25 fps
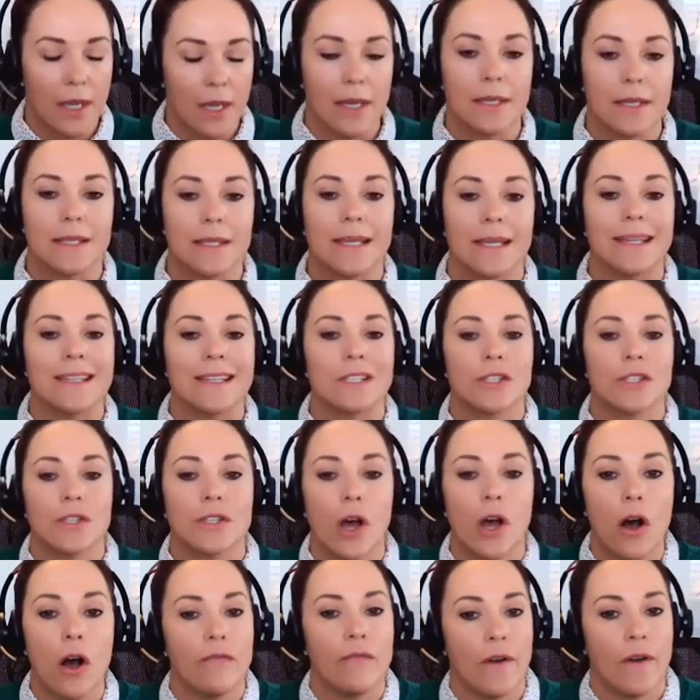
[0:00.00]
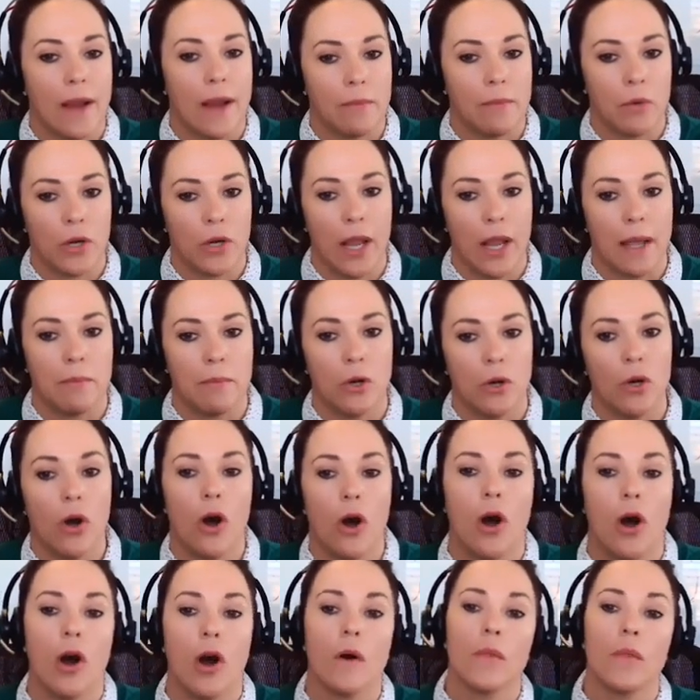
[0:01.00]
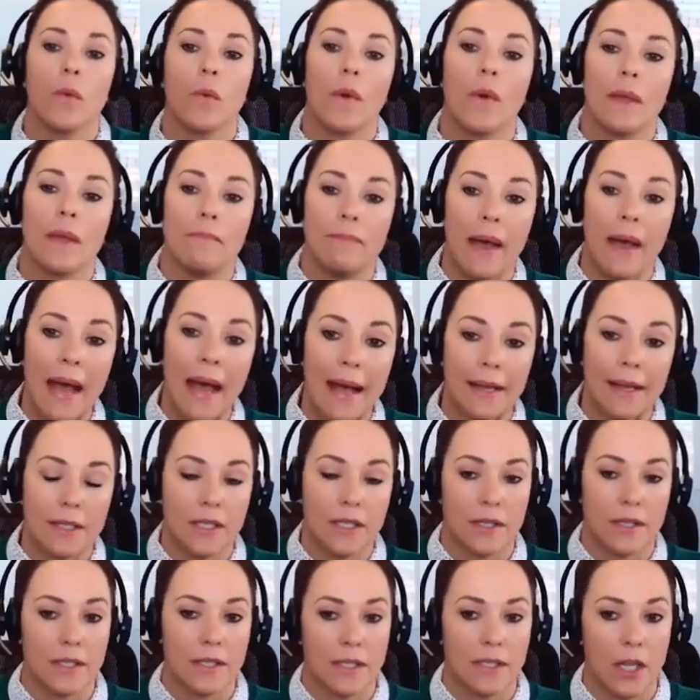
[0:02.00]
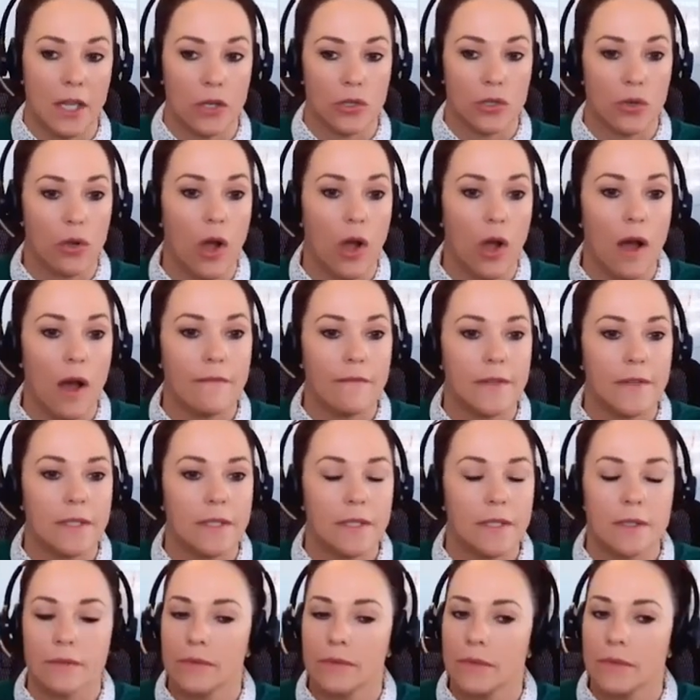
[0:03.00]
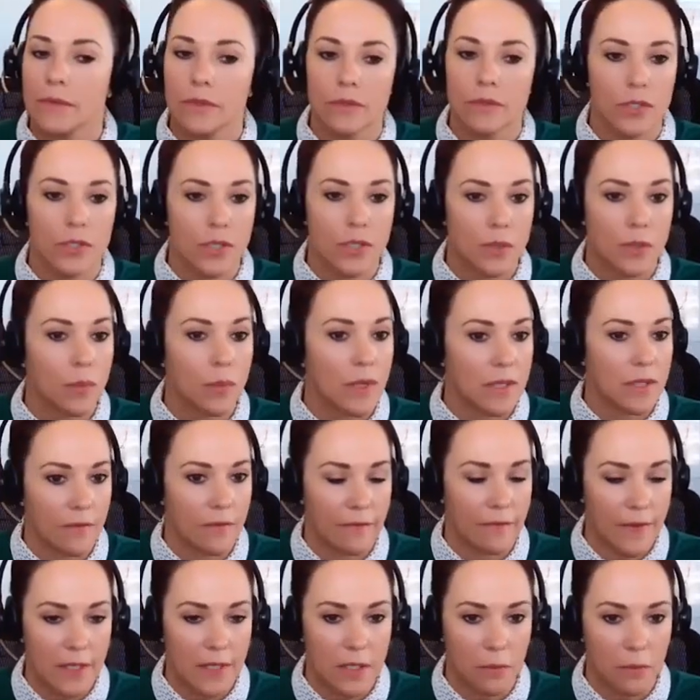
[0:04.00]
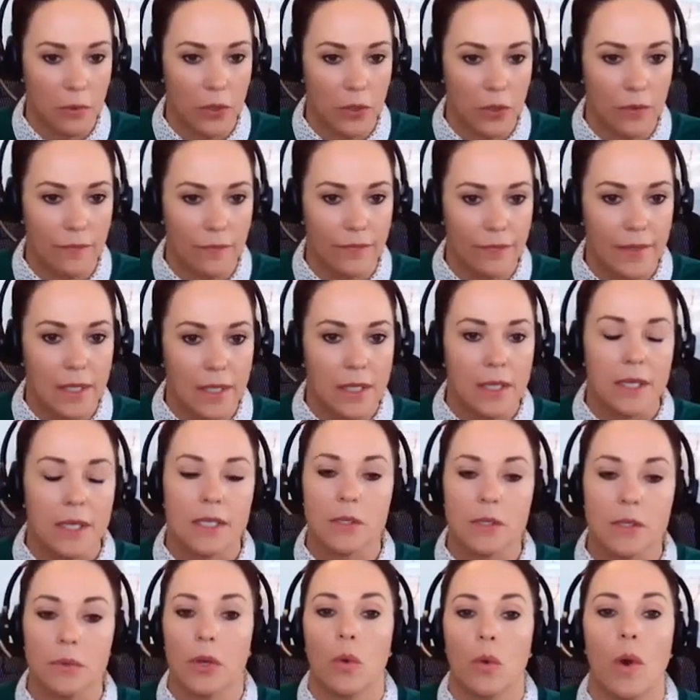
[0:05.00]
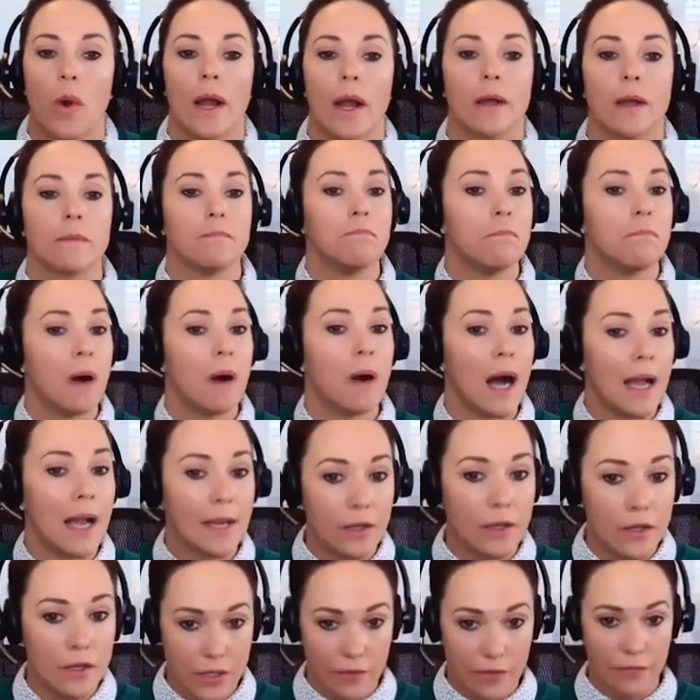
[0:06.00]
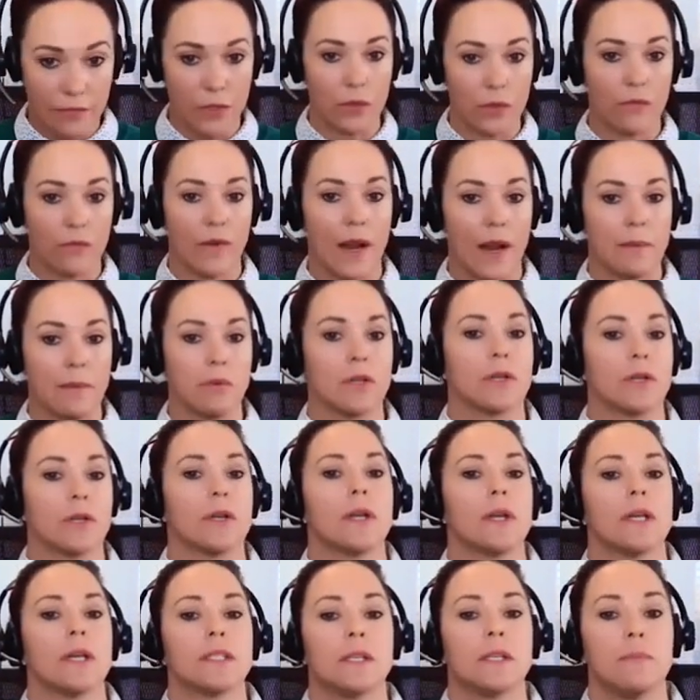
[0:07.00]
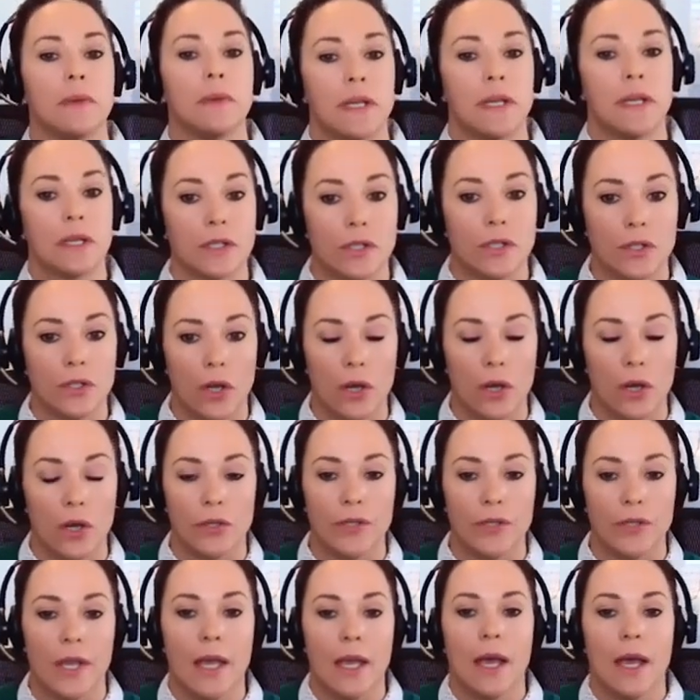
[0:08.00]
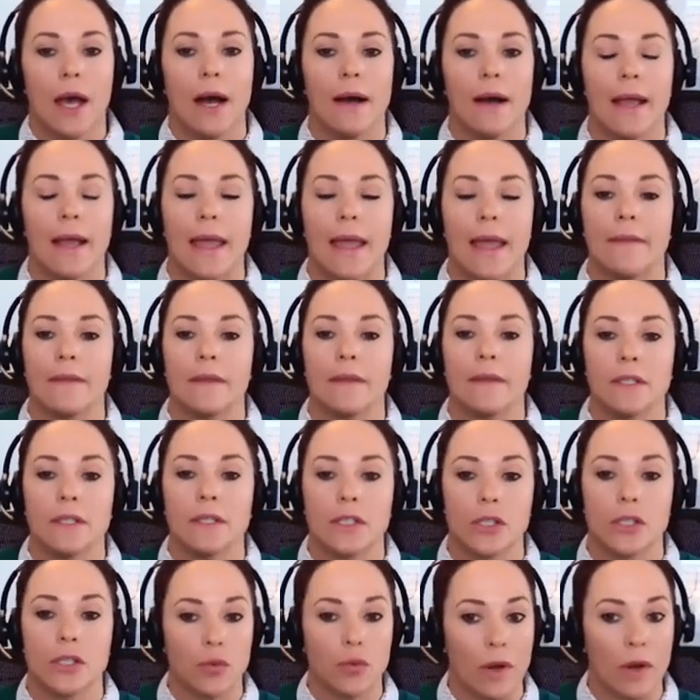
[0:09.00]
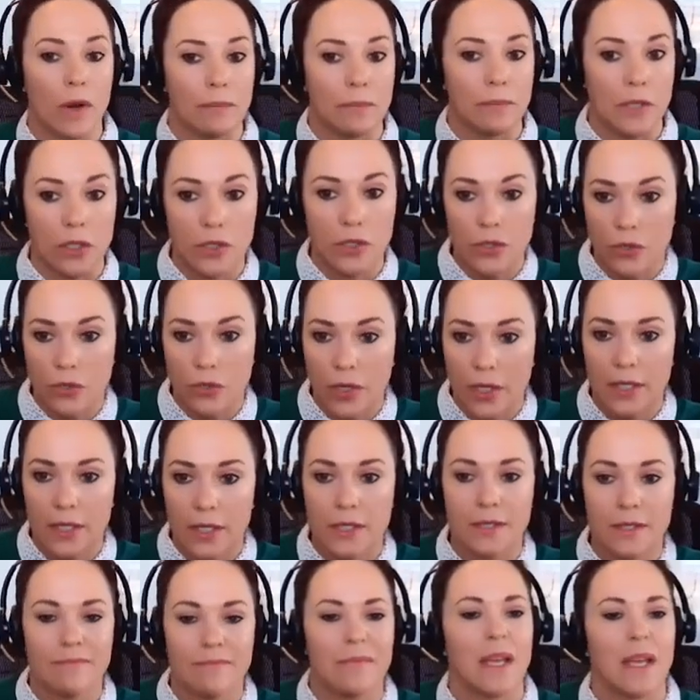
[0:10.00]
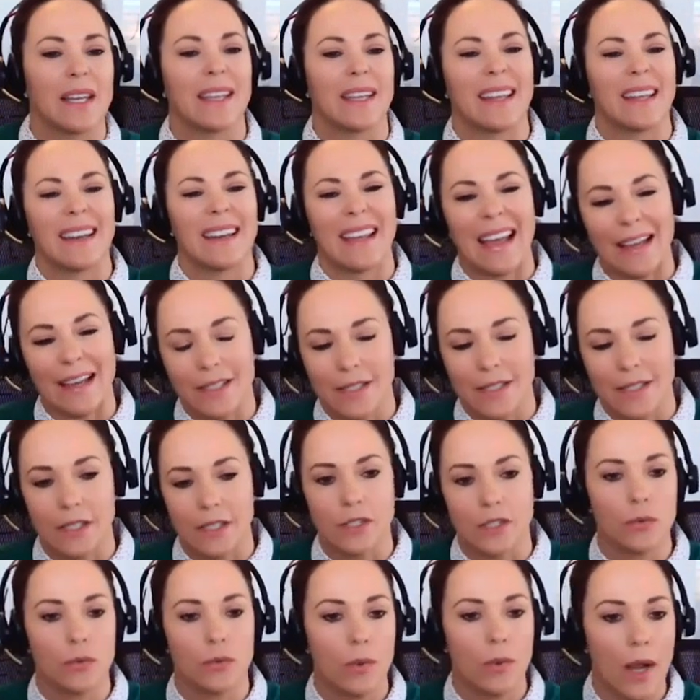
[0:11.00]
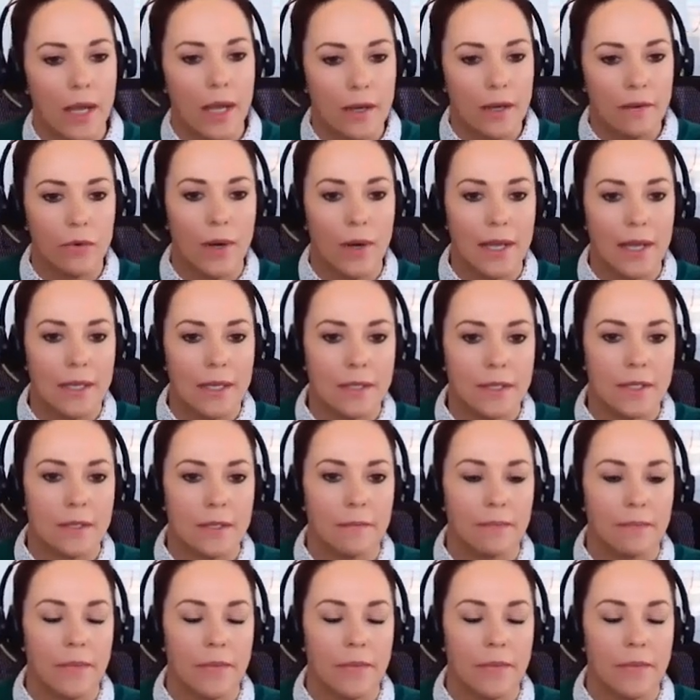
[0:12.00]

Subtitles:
And to install fiber cable all the way back to the central office just wasn't feasible, as it required miles of new fiber to be installed and disrupting streets and getting access to right-of-ways.